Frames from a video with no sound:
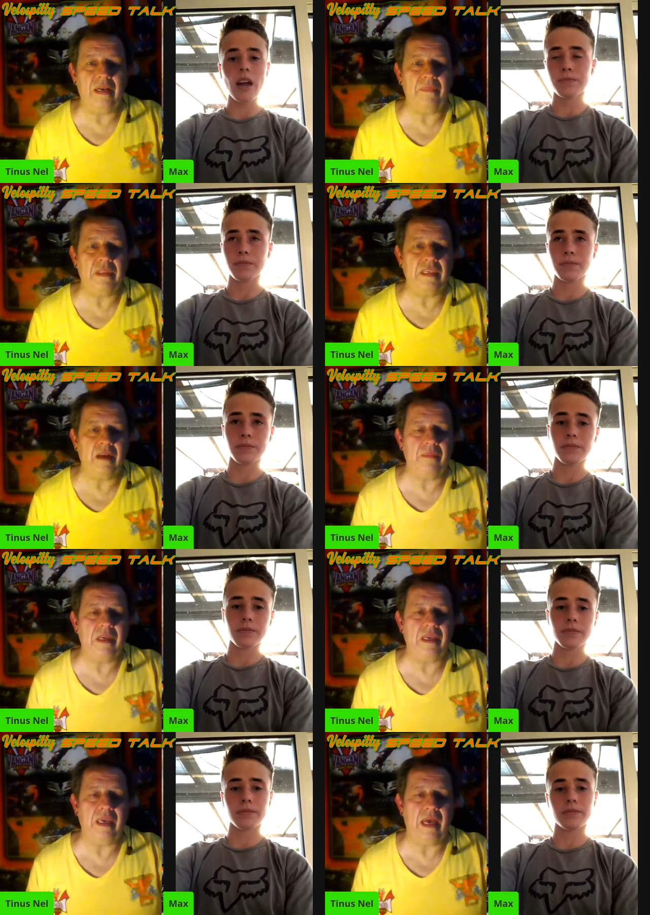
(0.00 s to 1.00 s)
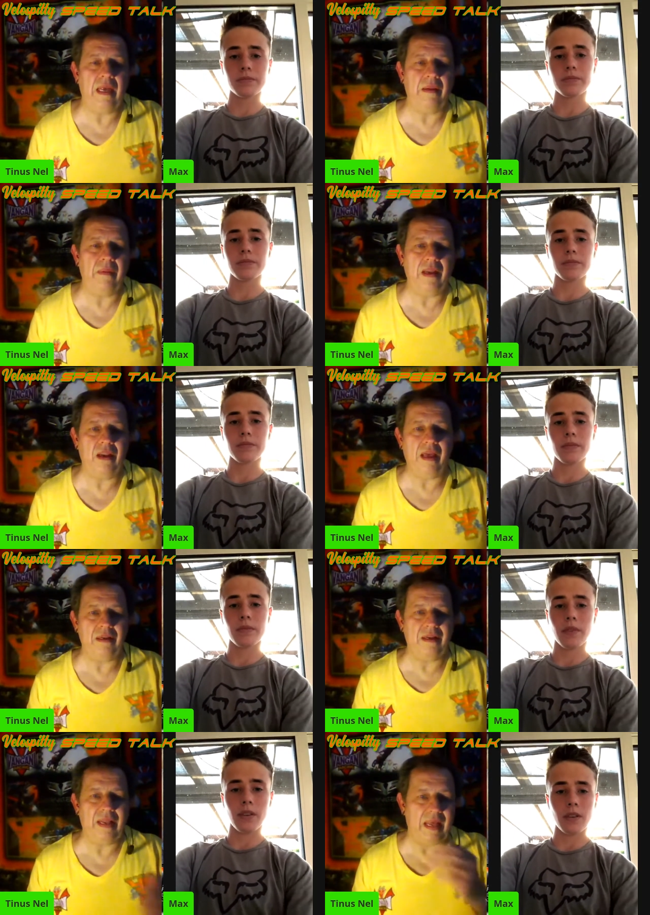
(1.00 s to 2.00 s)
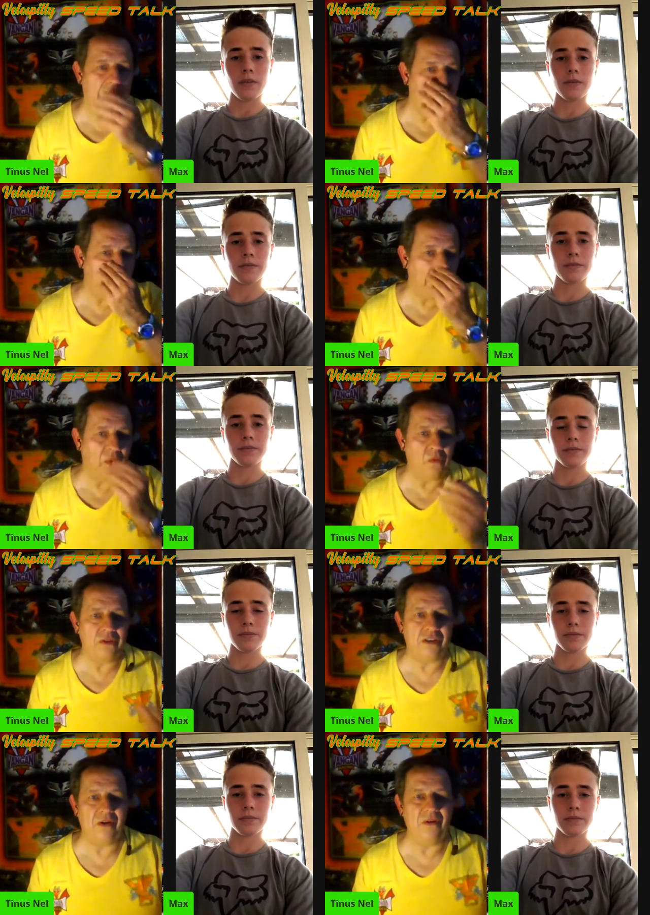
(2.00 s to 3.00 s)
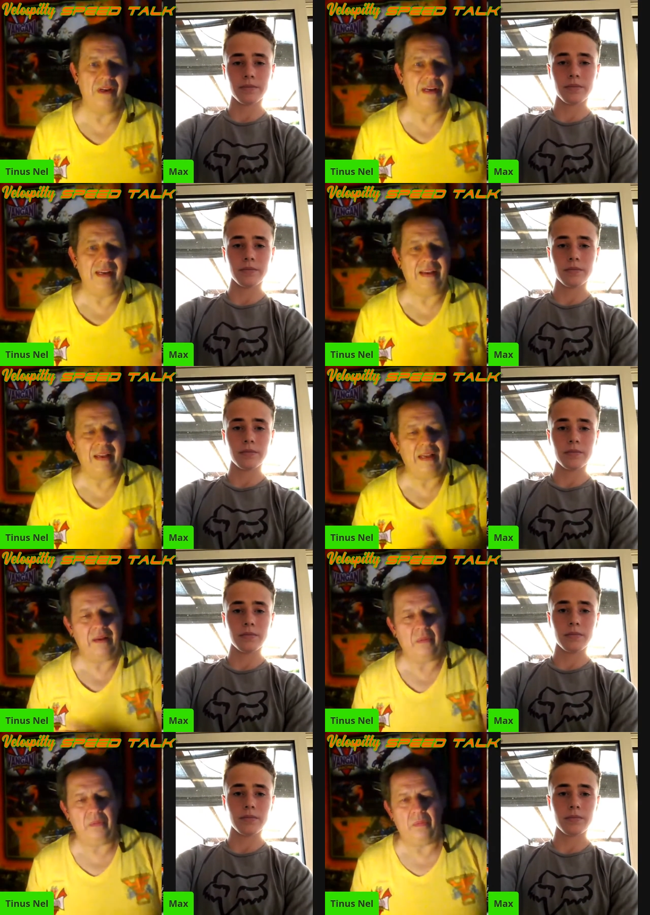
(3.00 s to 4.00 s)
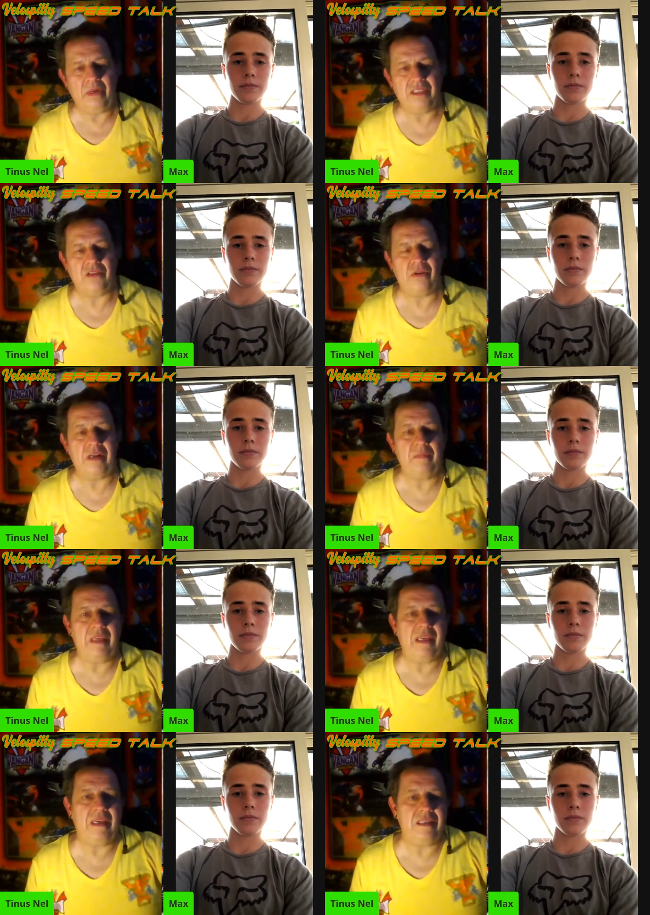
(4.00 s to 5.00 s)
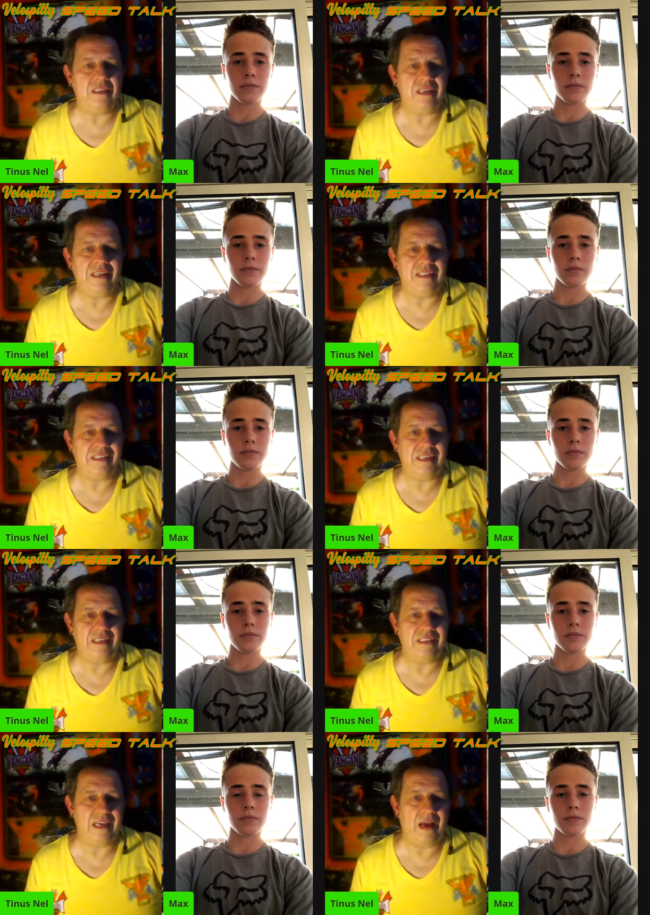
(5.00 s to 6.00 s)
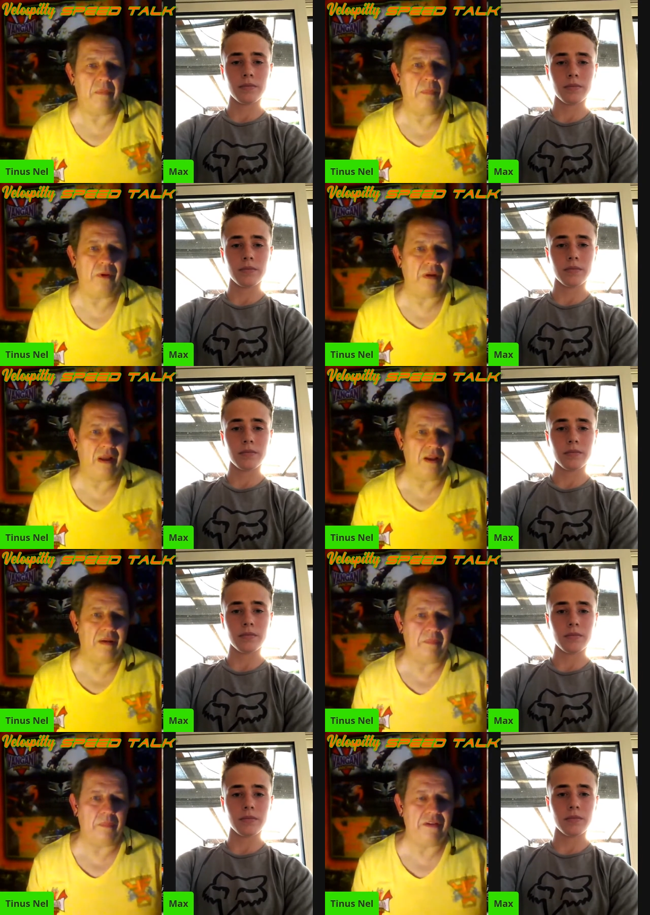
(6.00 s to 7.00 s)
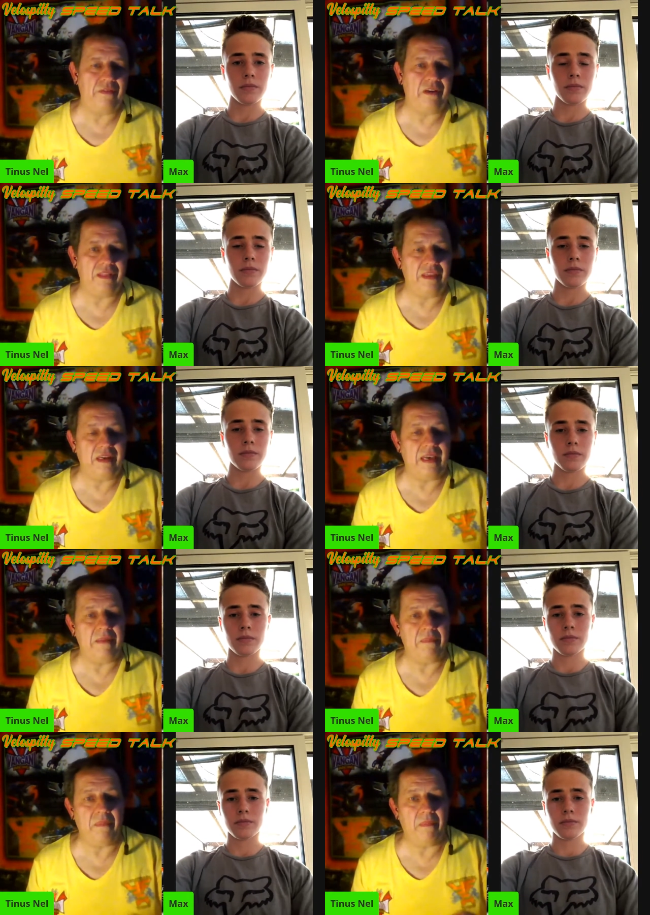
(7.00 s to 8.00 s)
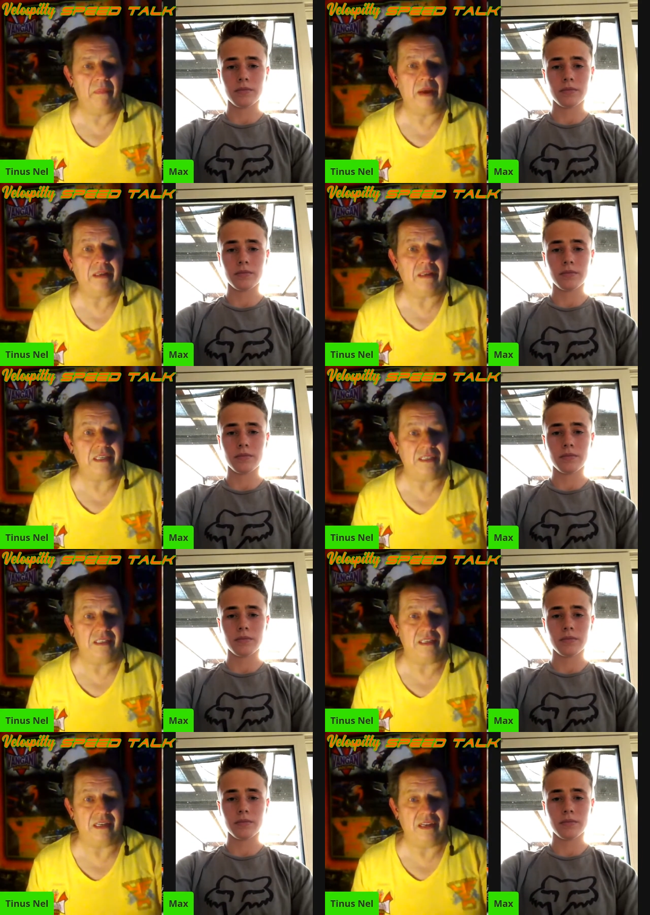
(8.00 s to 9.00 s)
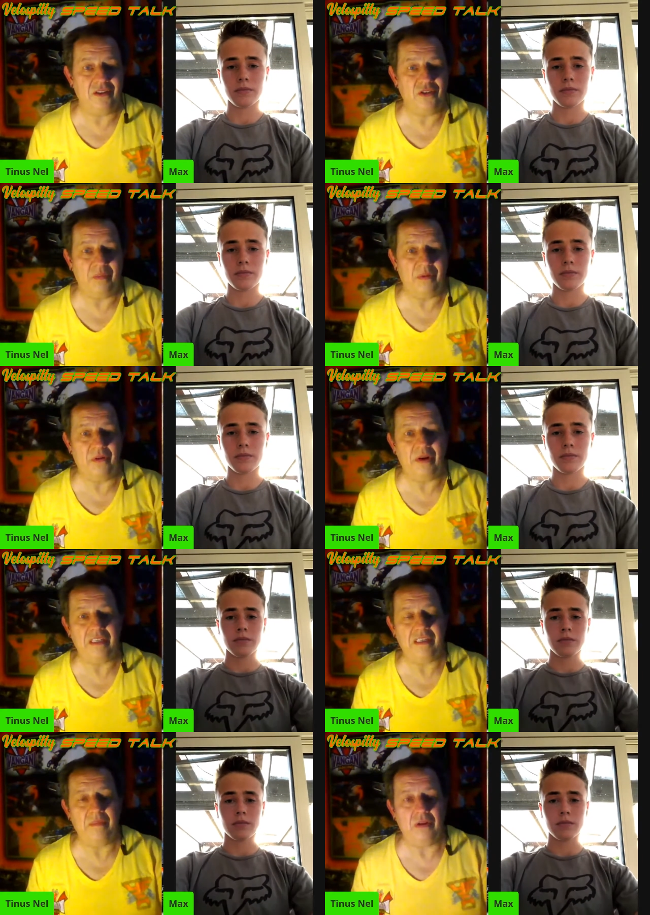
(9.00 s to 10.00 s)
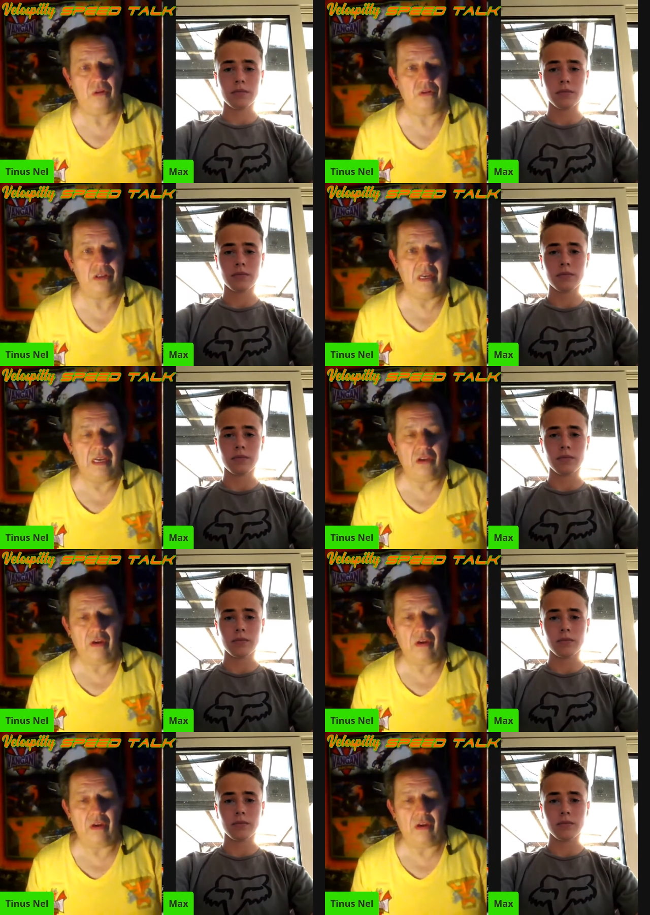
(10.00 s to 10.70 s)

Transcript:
Speaker 1: um, yeah. Tell me, uh, and um, also uh, uh, what struck me is is is how pro, uh, prevalent the name Max is in in German racing, because